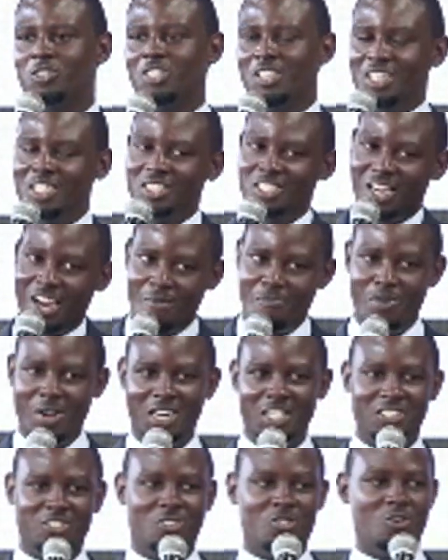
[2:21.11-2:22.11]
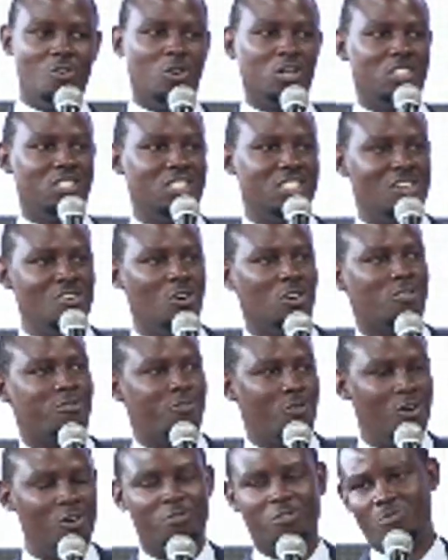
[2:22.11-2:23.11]
Because these companies did
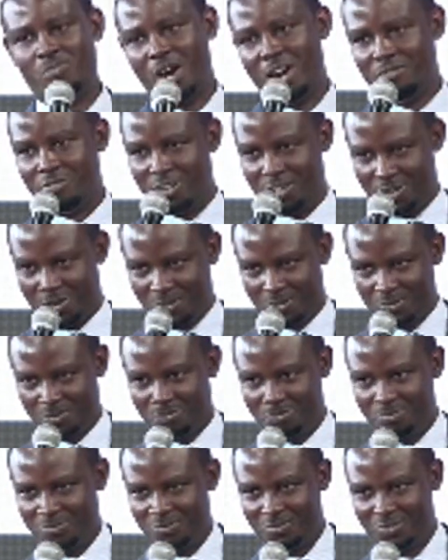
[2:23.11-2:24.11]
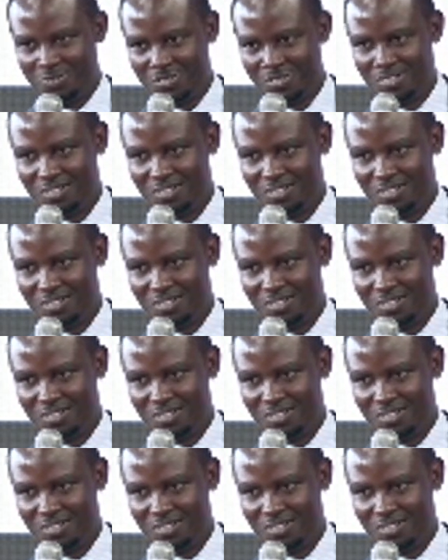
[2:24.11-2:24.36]
not fall from heaven.